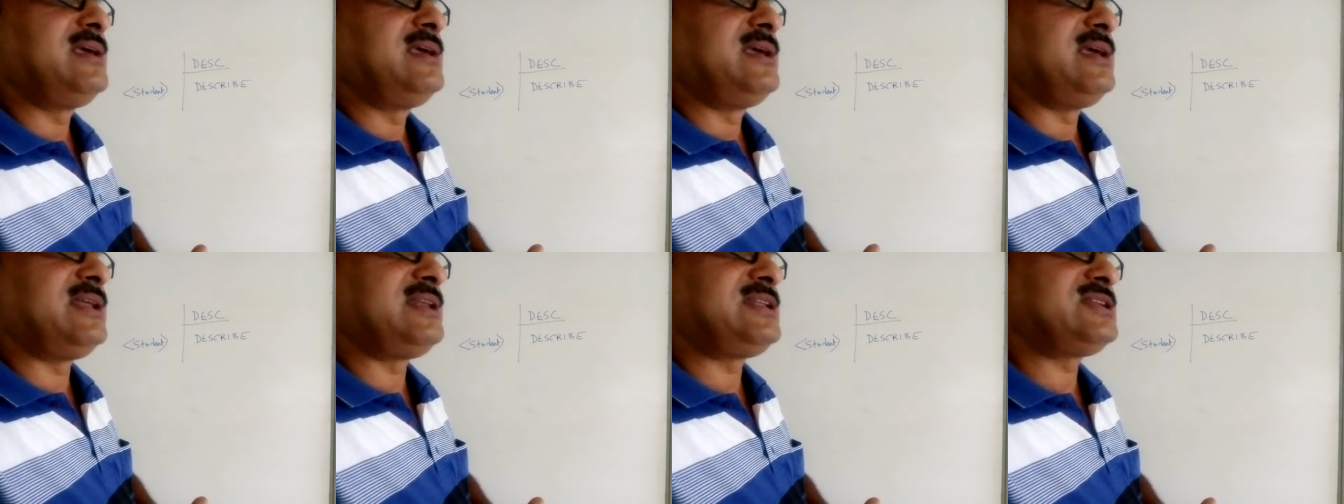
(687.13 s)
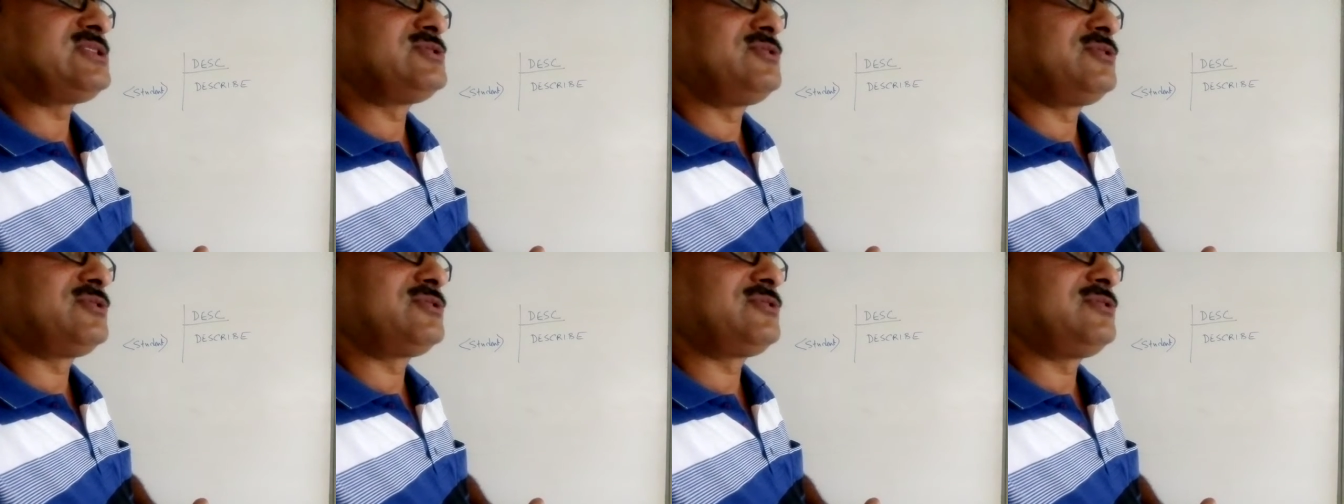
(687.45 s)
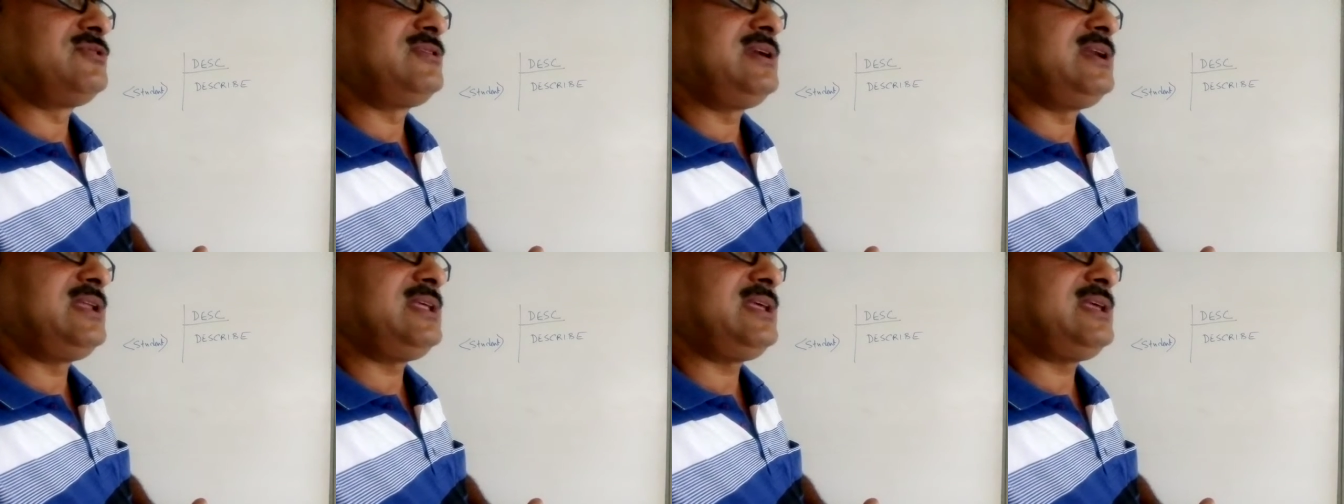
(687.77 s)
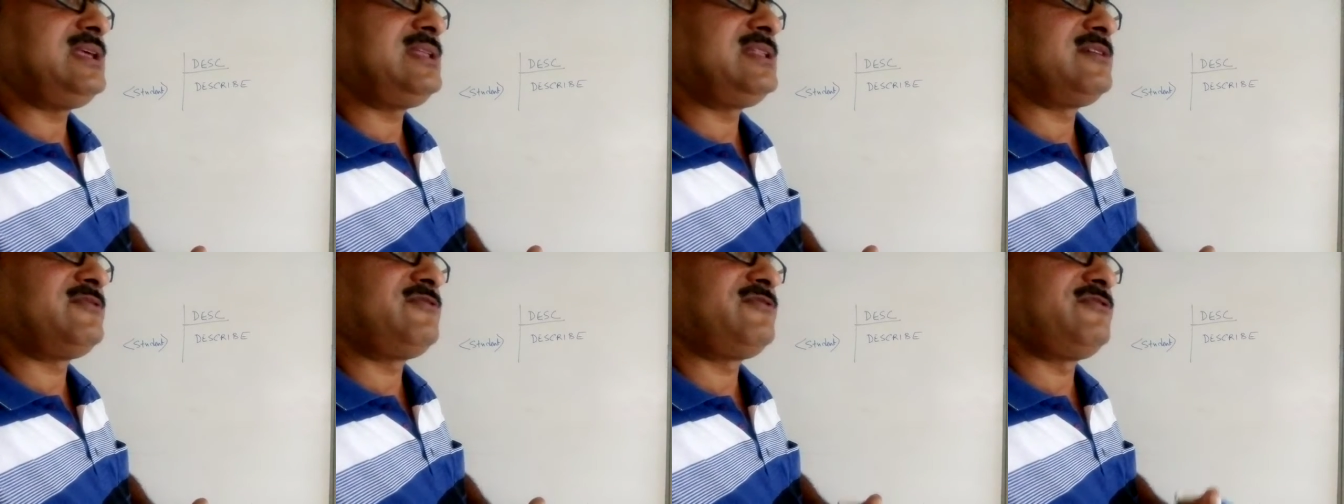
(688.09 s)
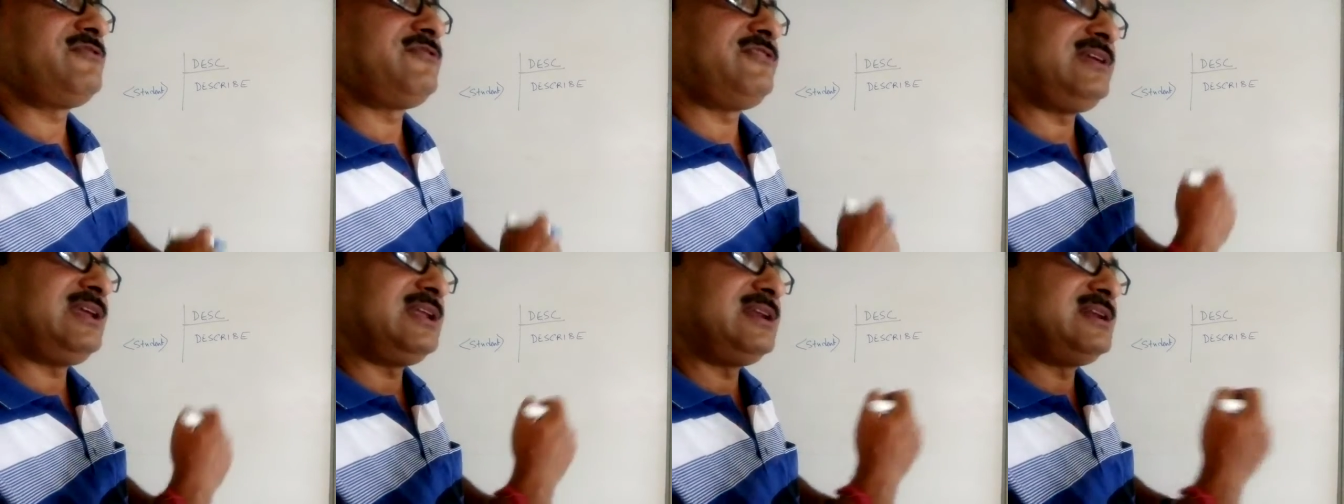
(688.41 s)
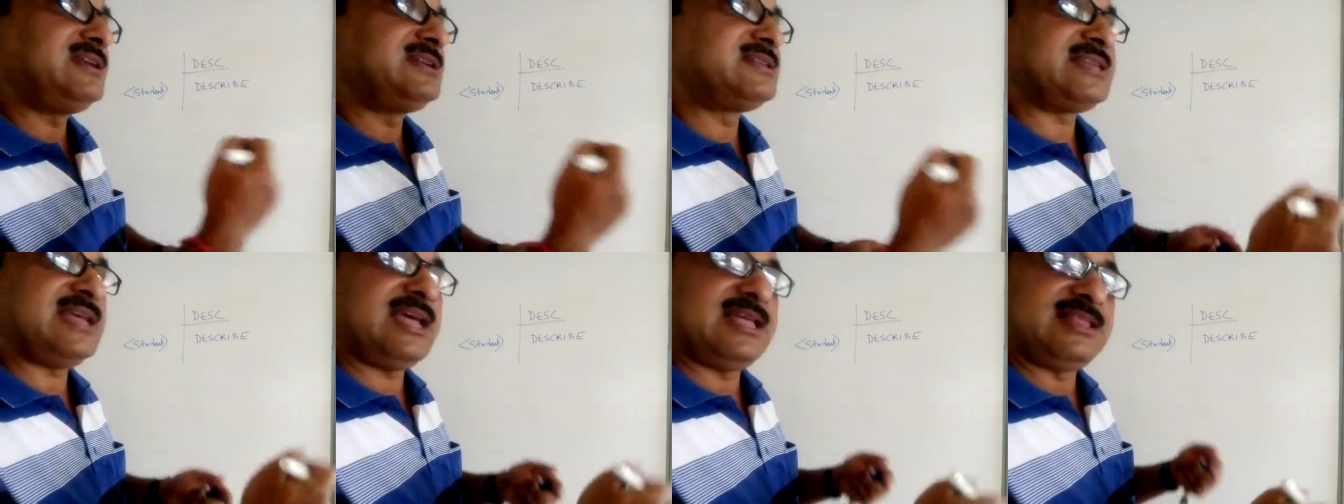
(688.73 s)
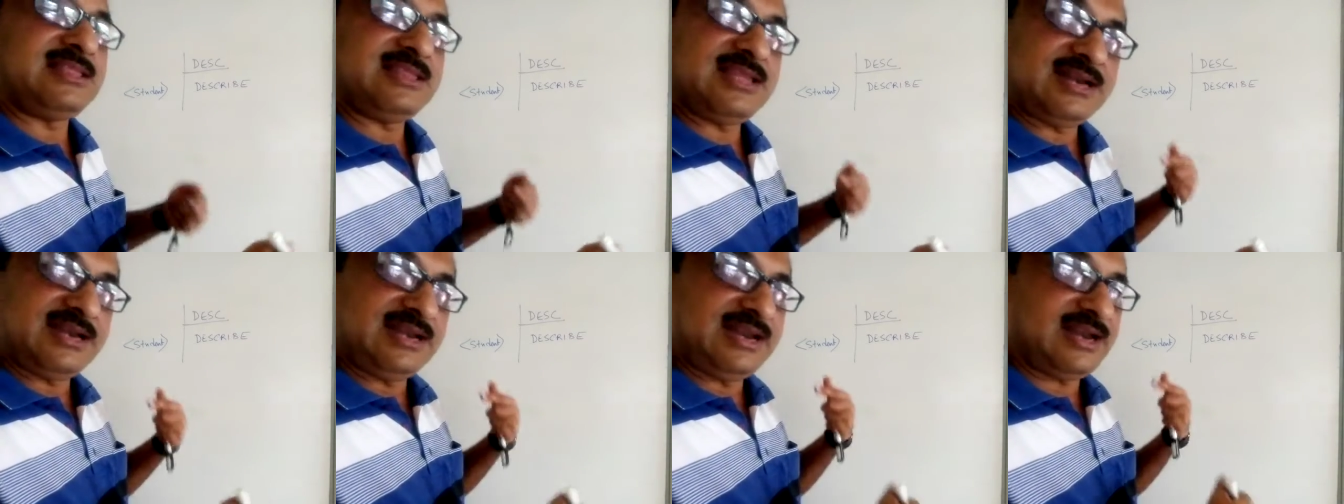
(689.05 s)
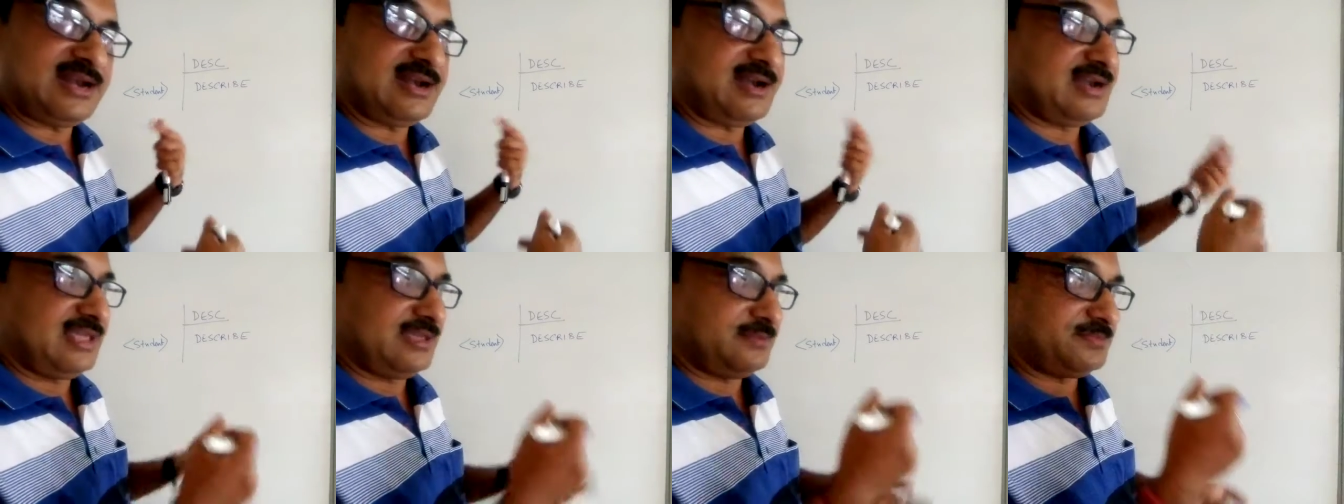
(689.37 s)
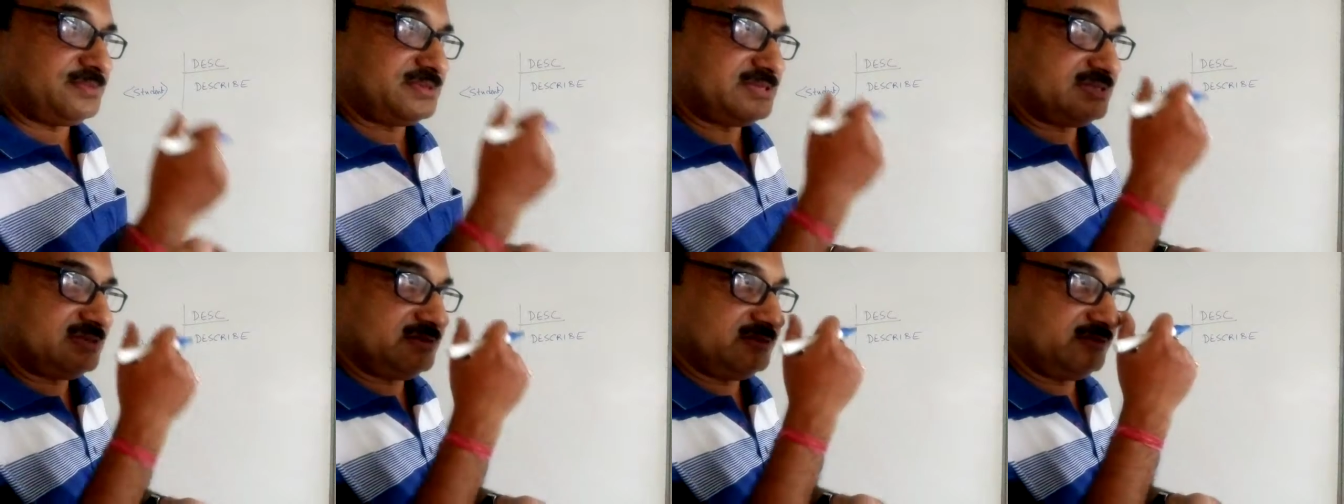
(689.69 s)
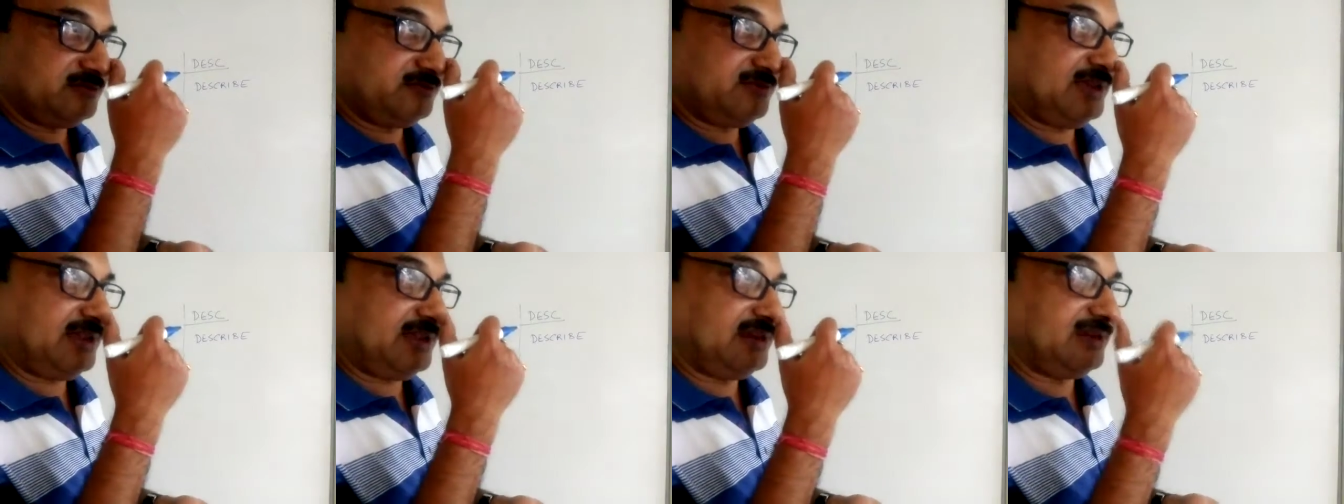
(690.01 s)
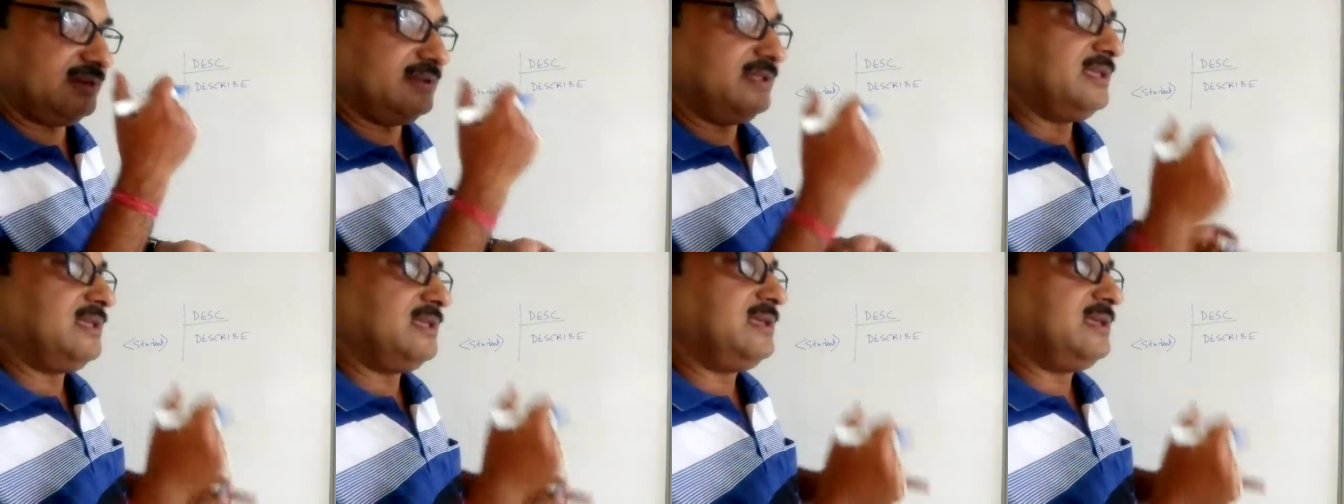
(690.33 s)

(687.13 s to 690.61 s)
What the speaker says: it is not only the fields and their data types. Fine.